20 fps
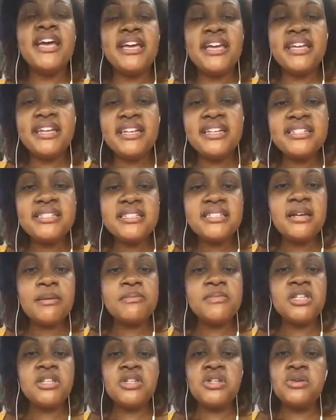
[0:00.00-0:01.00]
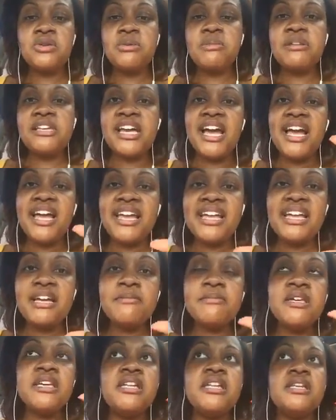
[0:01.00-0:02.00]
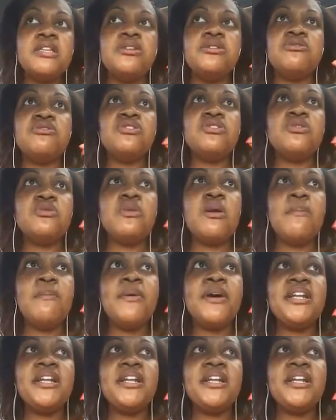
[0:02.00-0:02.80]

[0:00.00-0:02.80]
It is something new to me. I am getting used to it,